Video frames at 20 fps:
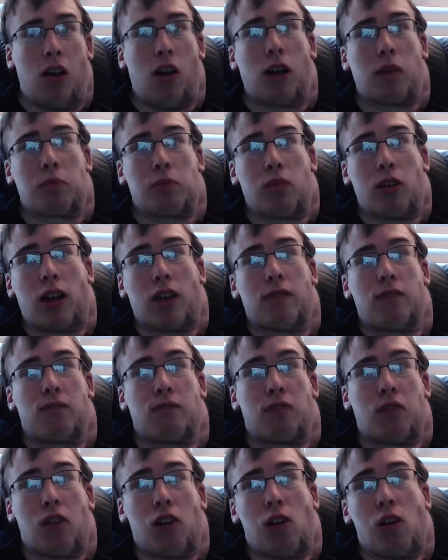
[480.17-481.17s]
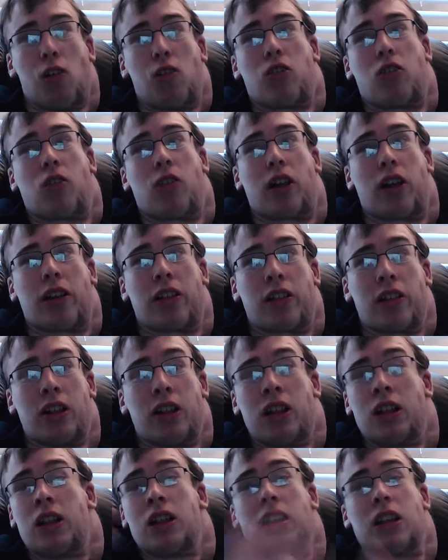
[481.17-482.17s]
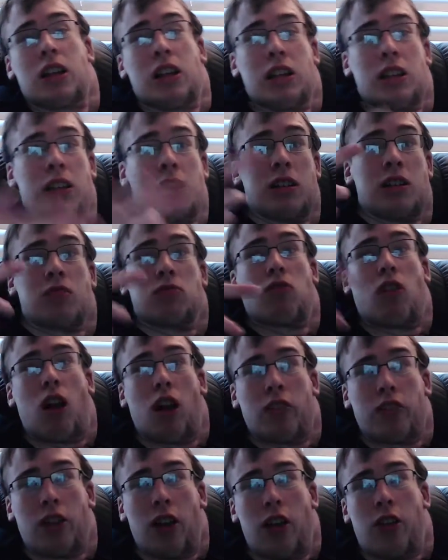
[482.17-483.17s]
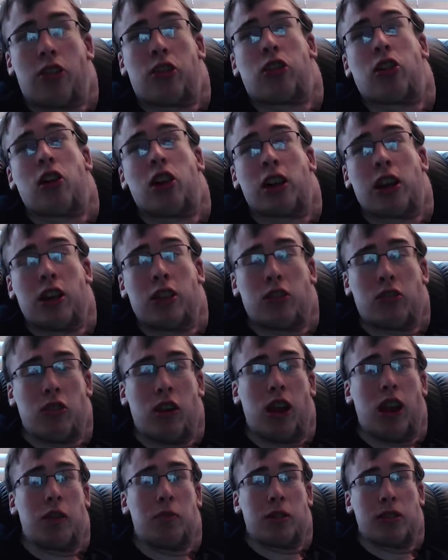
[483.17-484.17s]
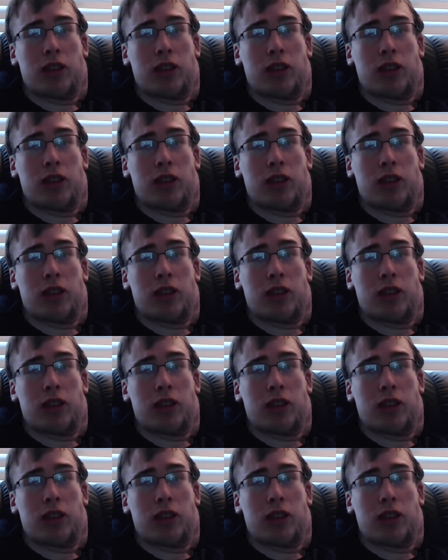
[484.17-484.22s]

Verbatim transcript: like bringing food or get Rossin and Shinikin training,